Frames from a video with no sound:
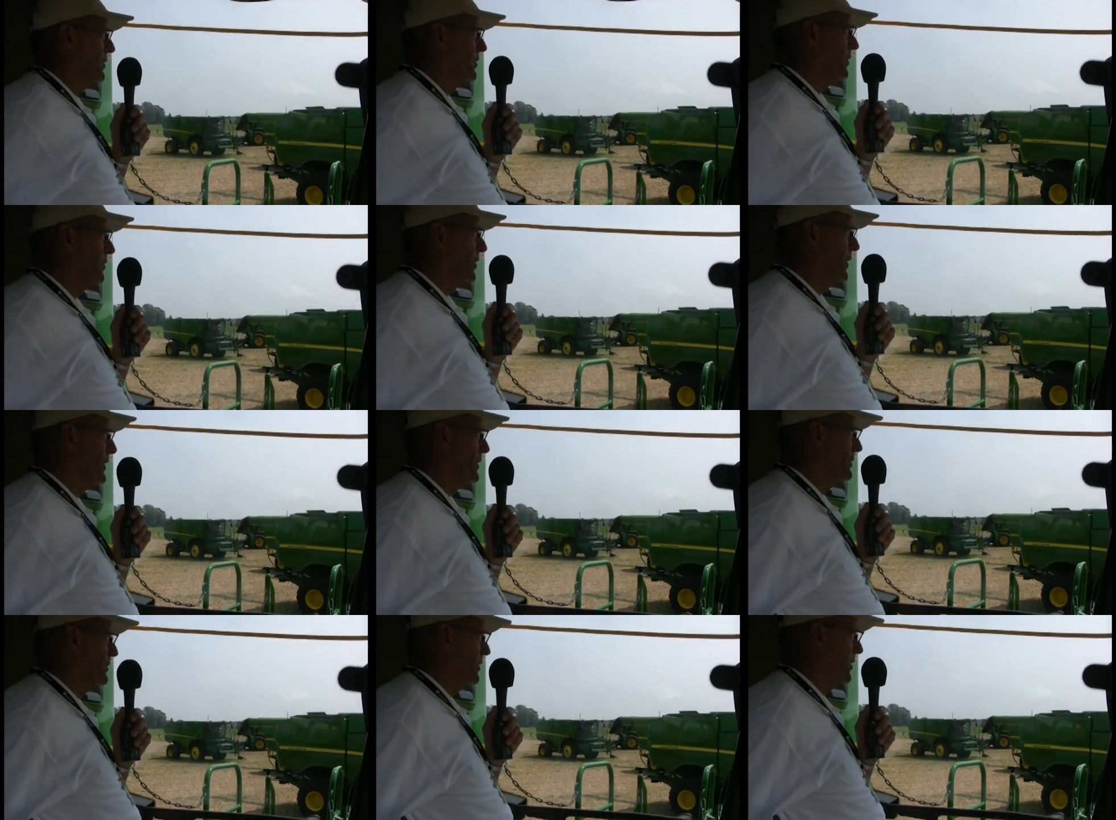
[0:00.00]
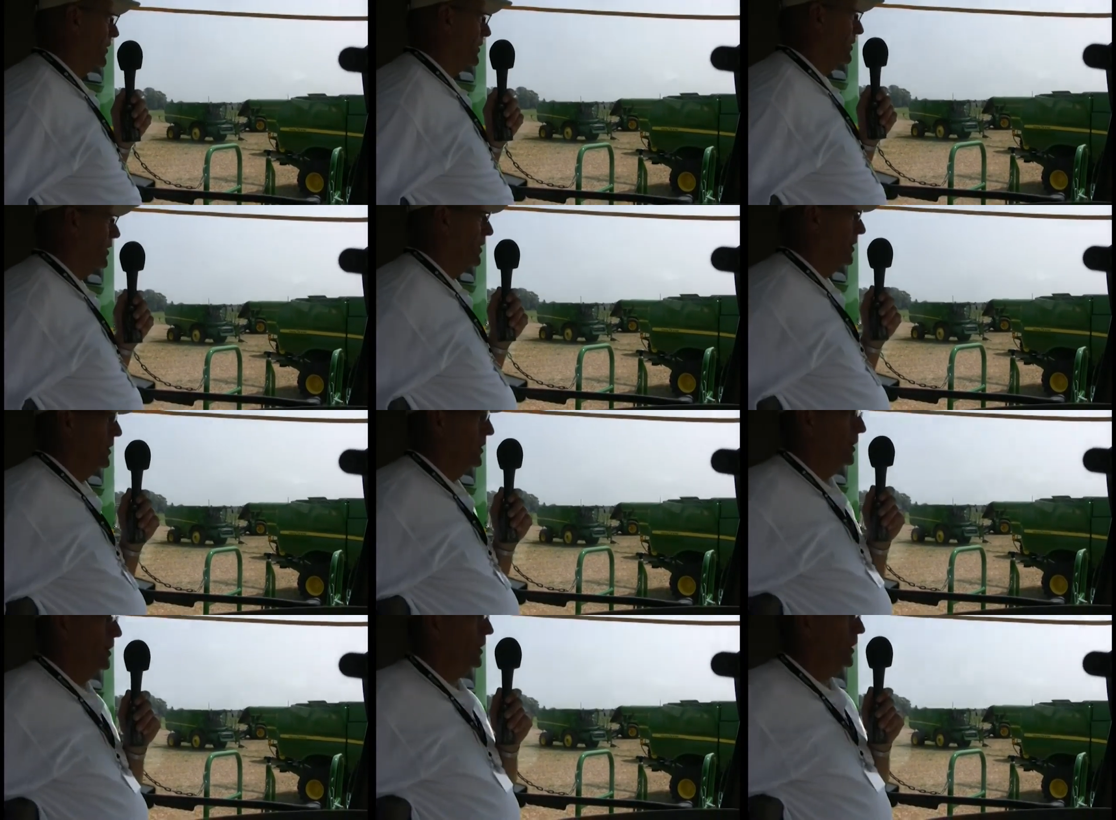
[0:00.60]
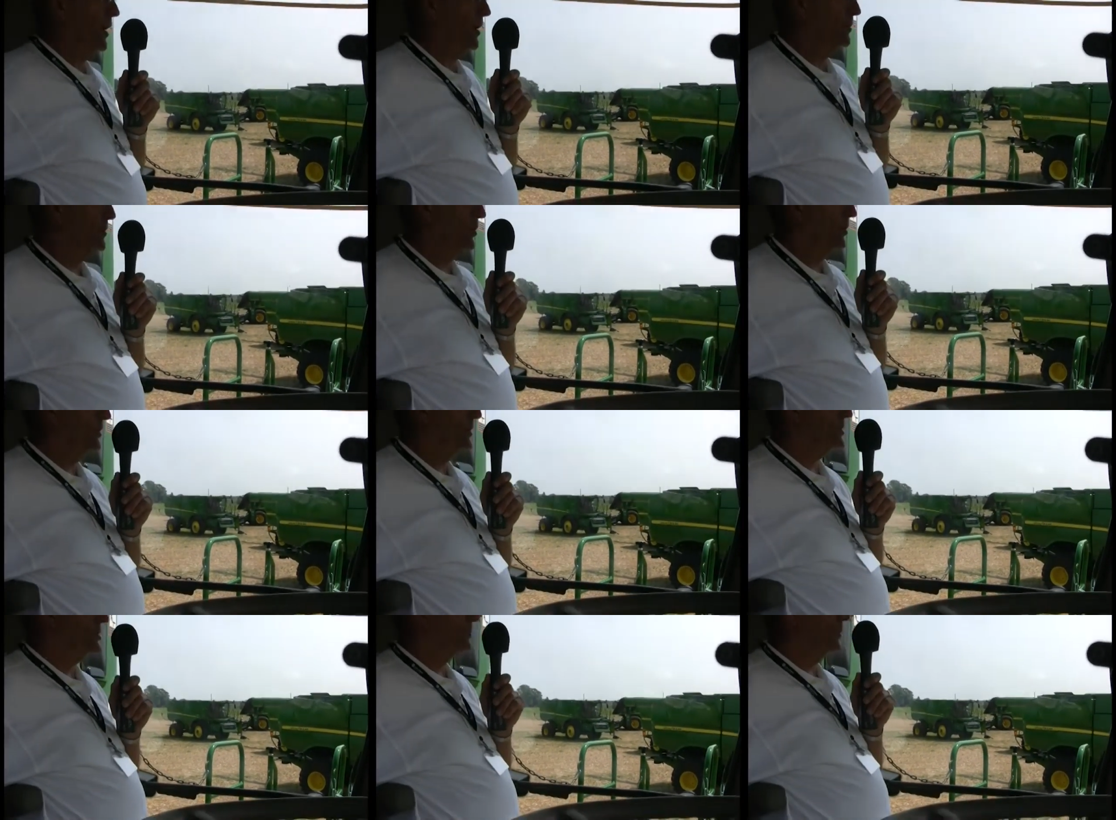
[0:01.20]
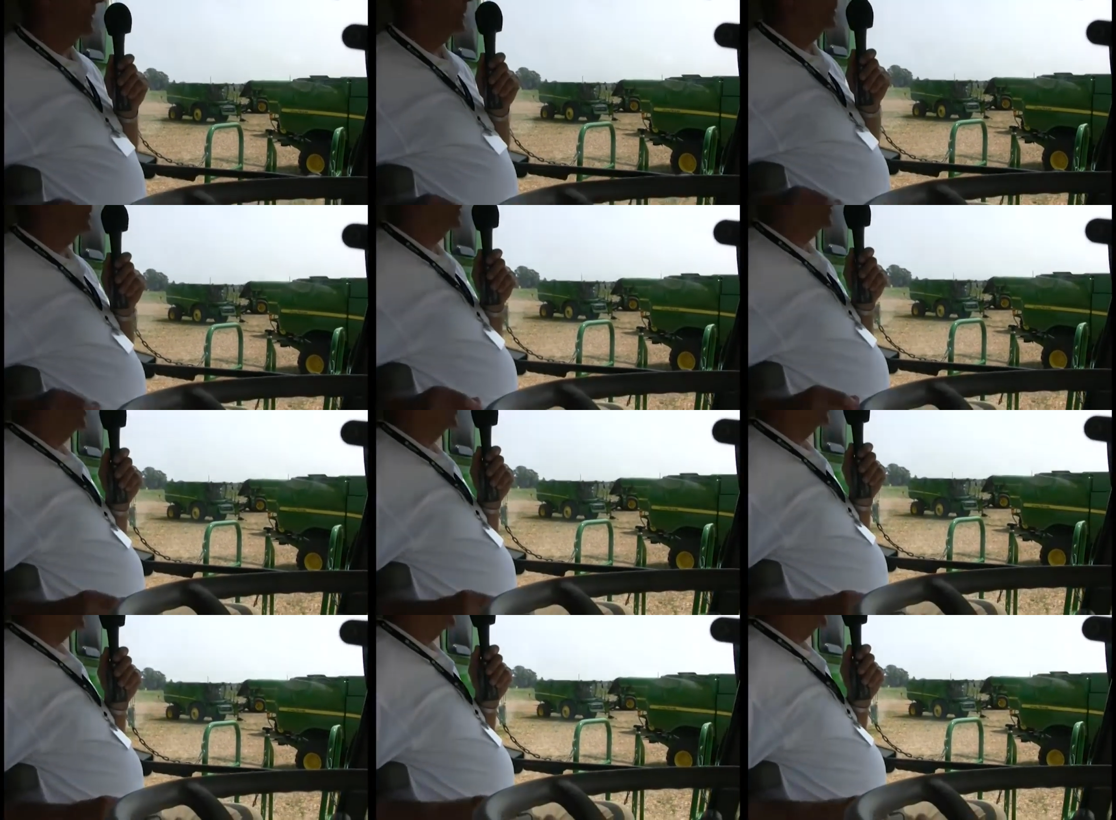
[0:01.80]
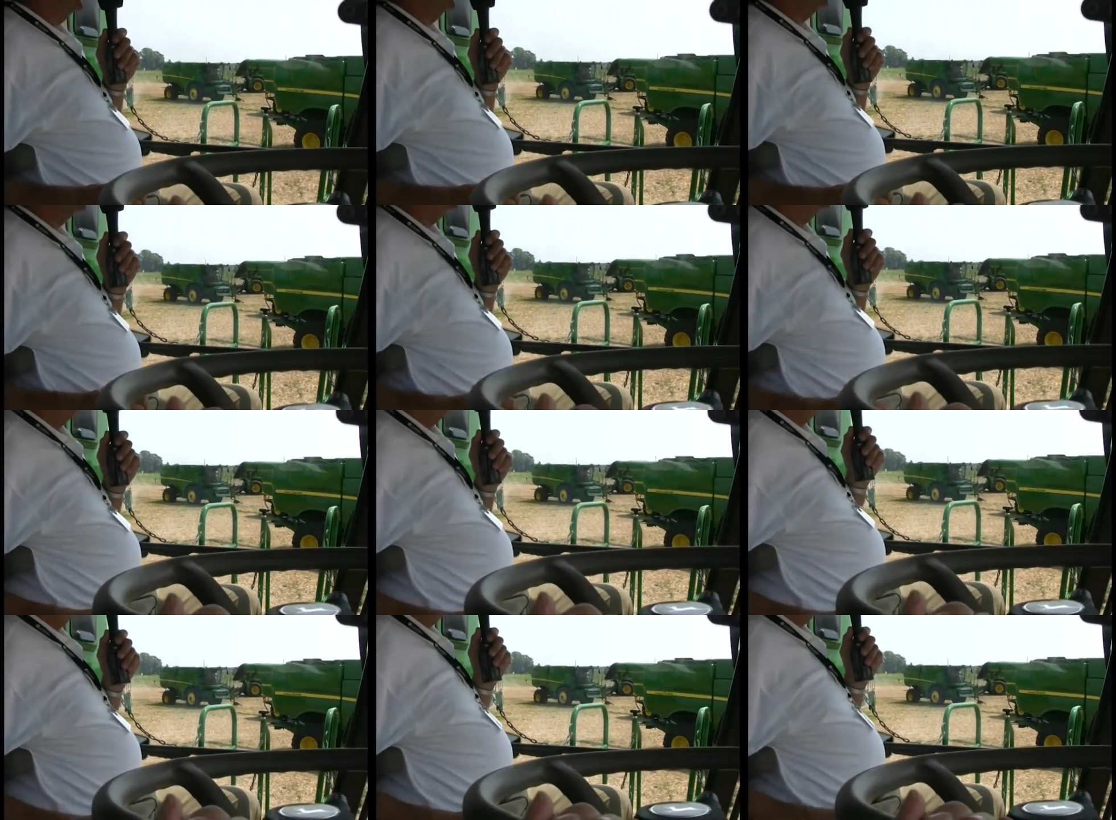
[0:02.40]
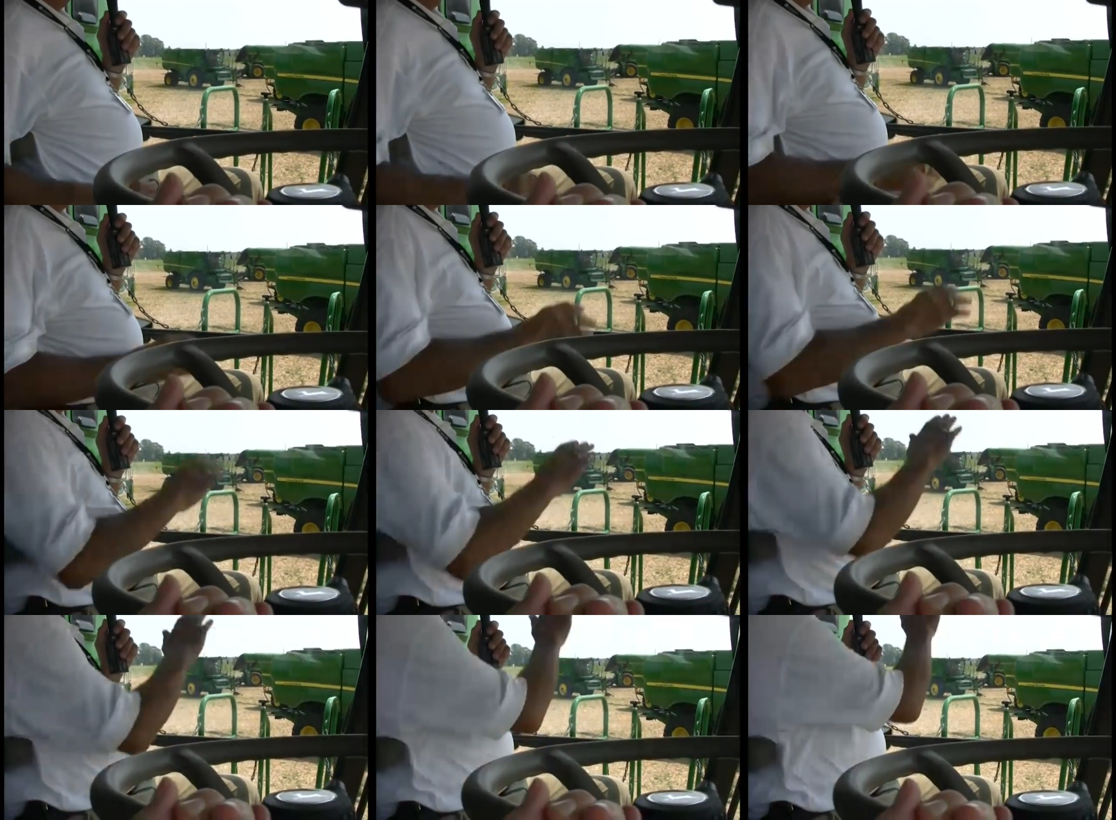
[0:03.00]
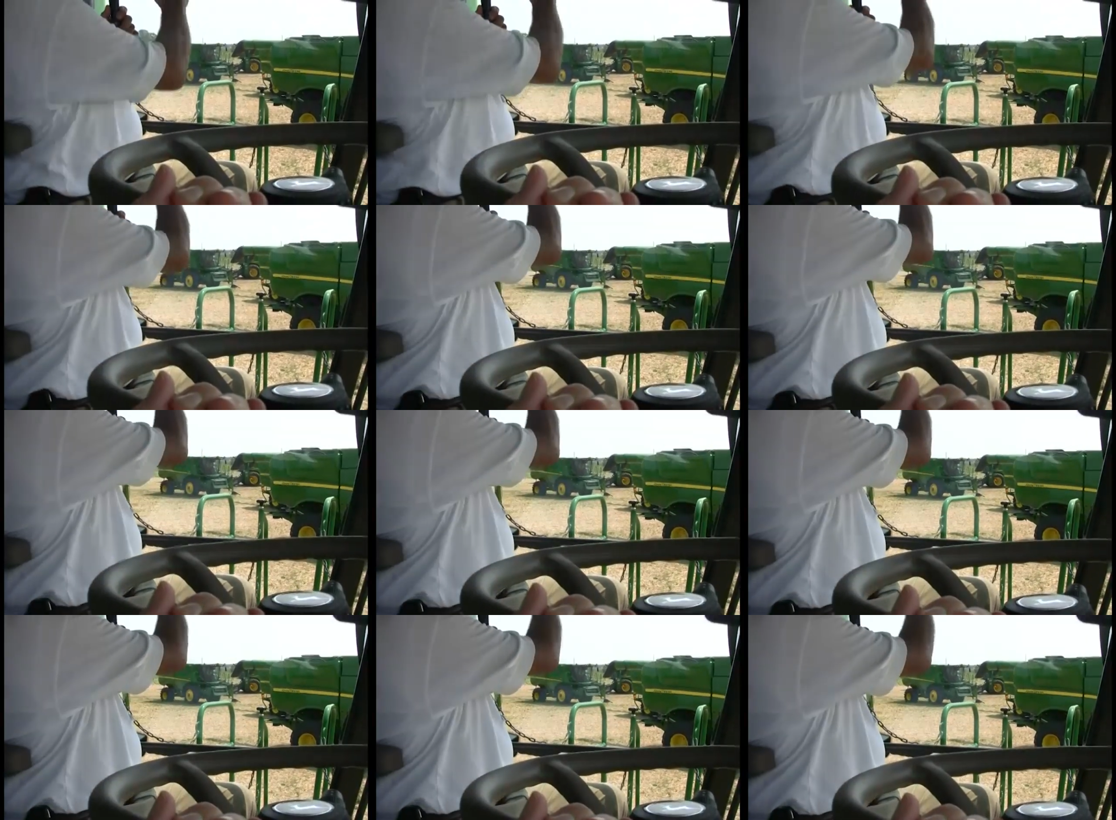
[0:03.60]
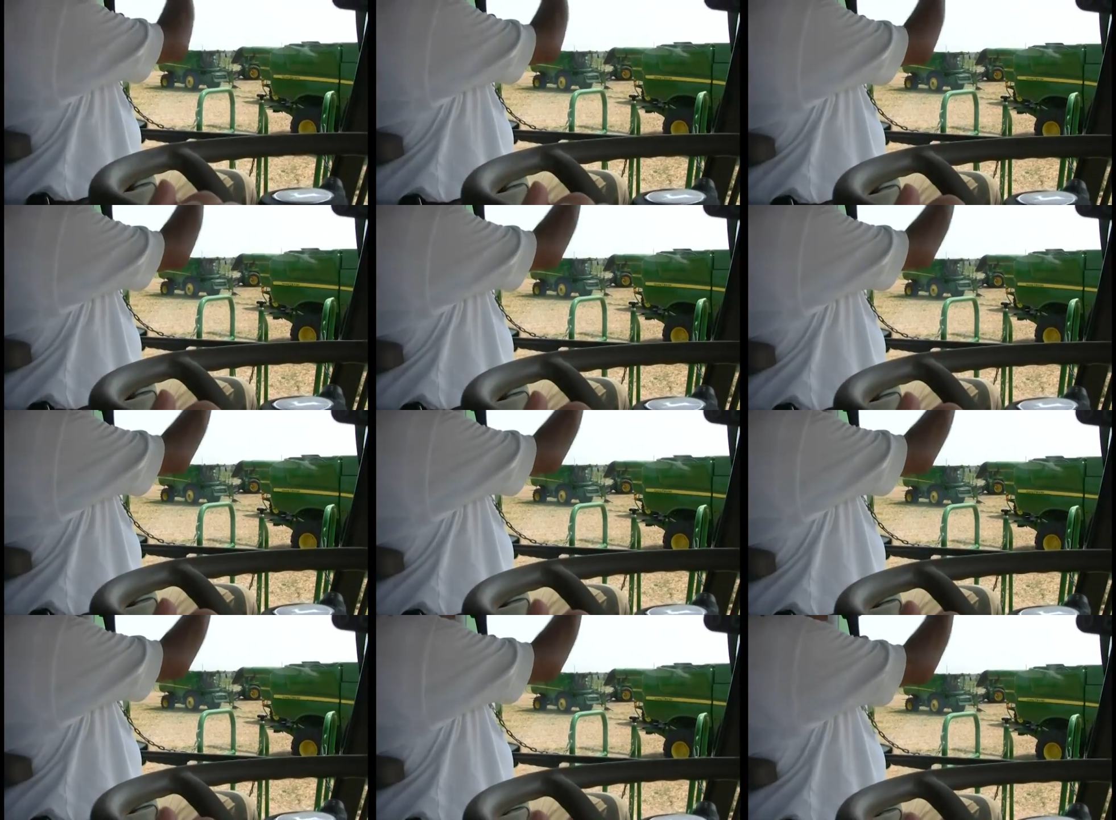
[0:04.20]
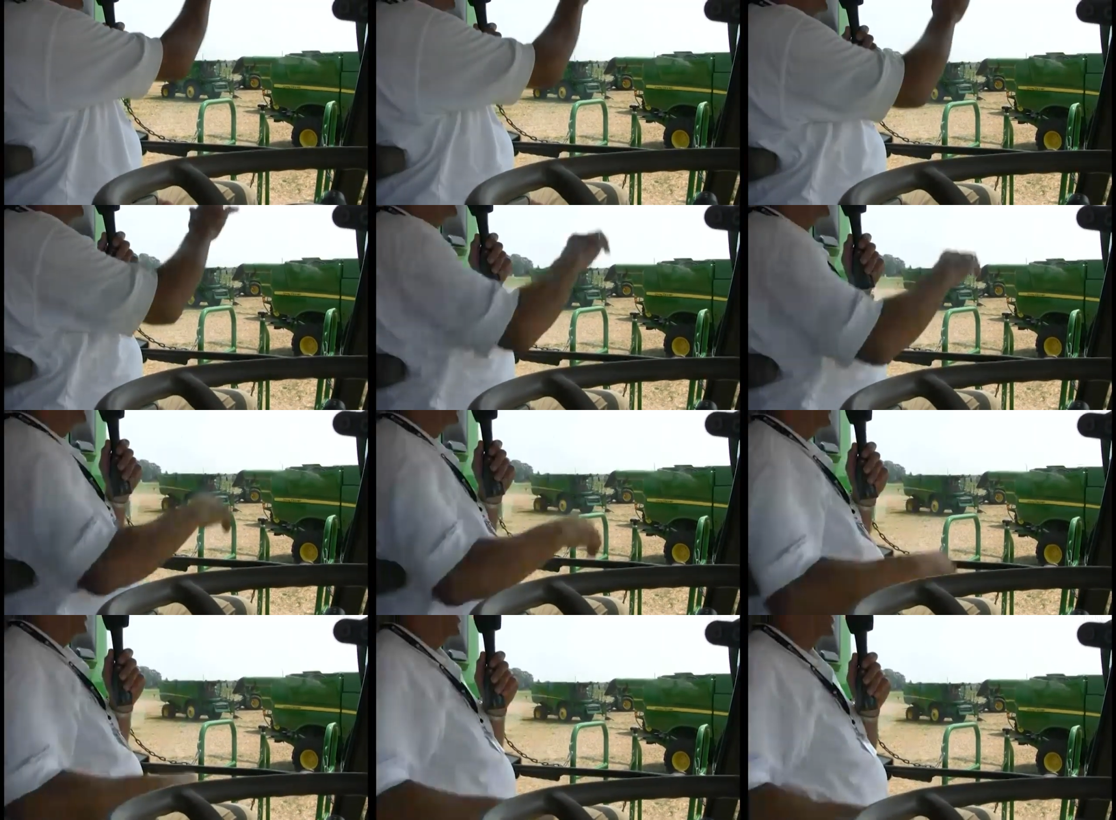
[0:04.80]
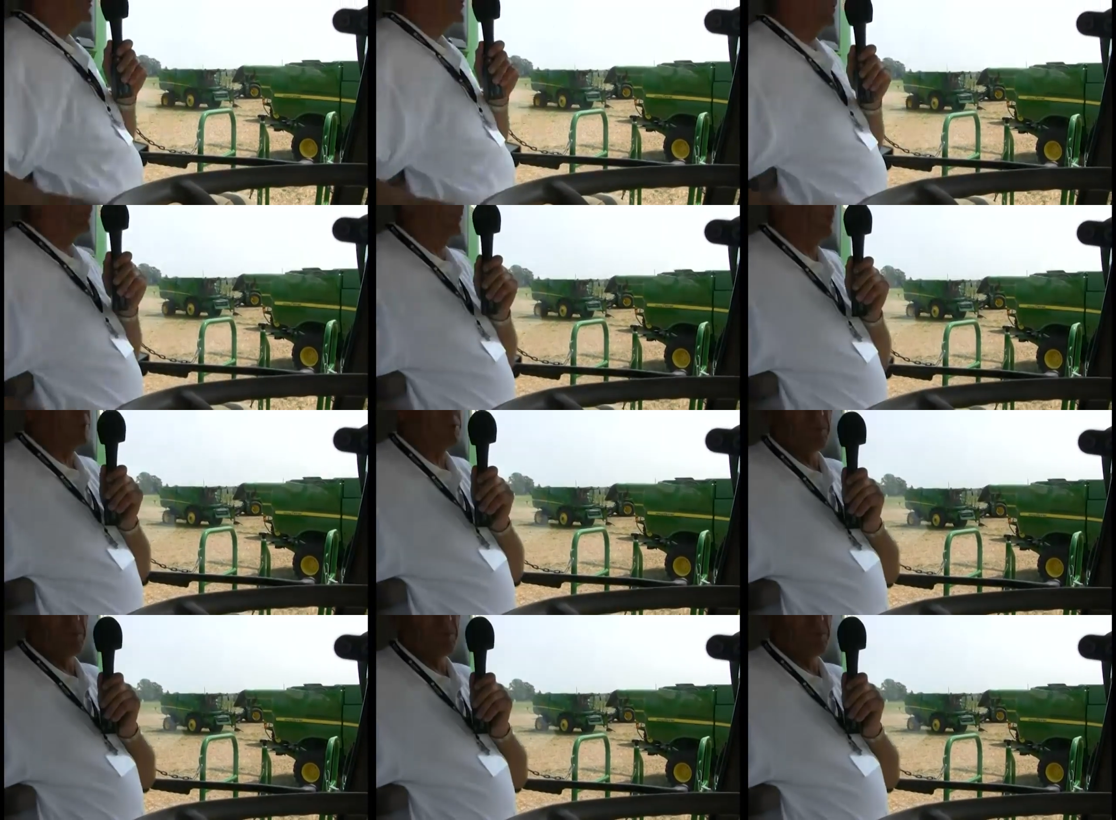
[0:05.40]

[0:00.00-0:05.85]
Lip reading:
[unreadable: no face in view]